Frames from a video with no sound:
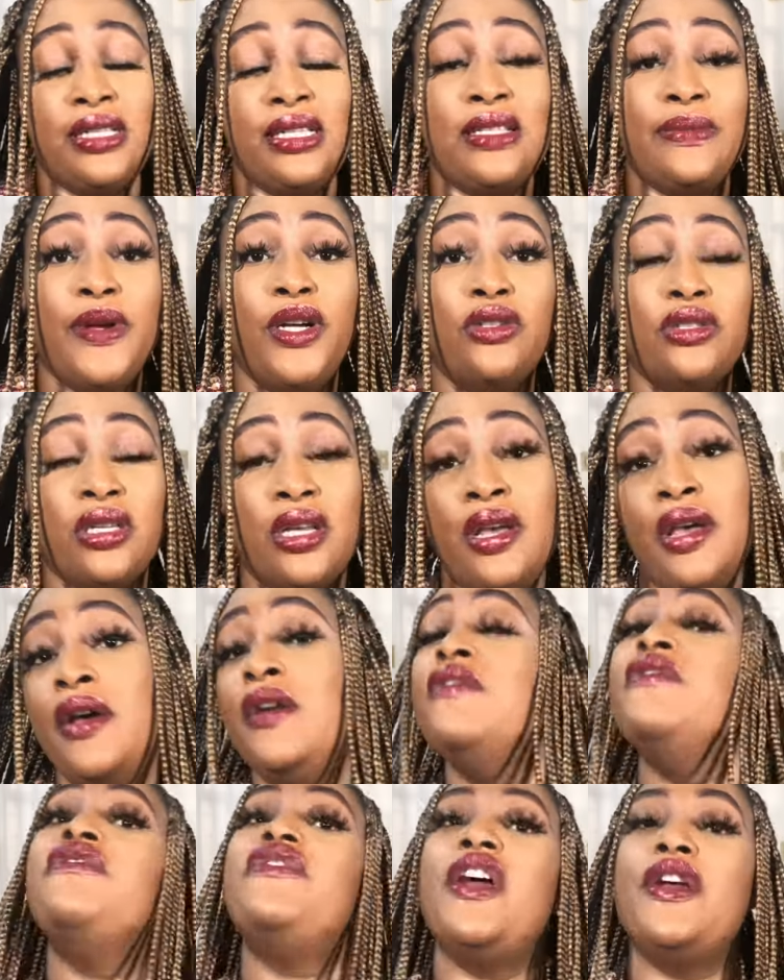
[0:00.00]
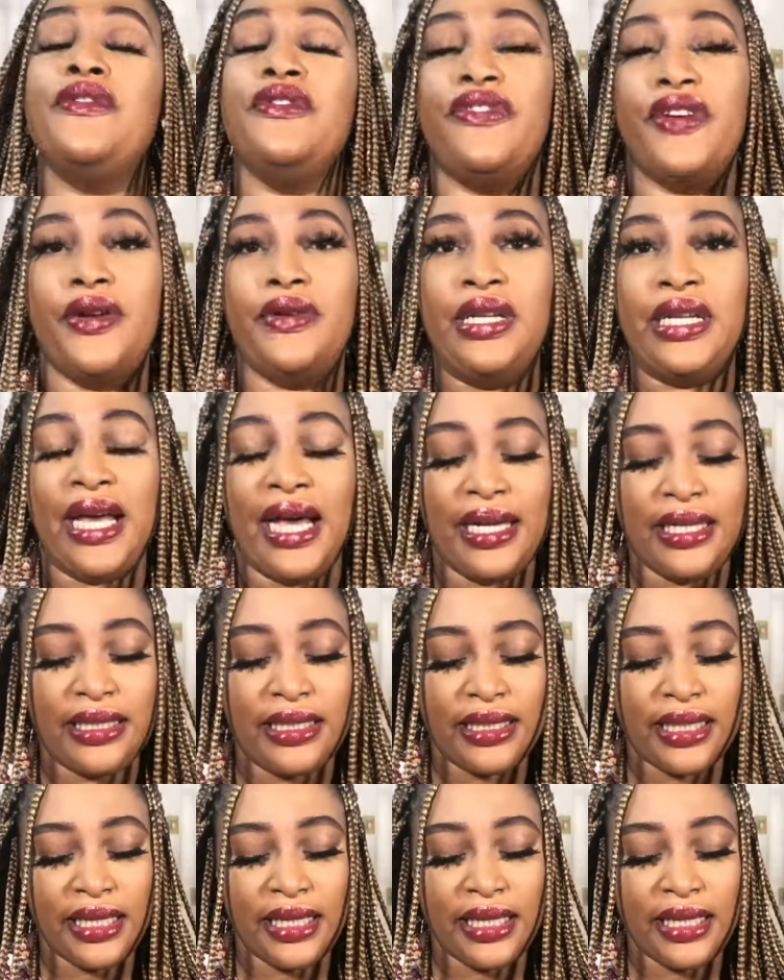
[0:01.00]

It smells very, very nice.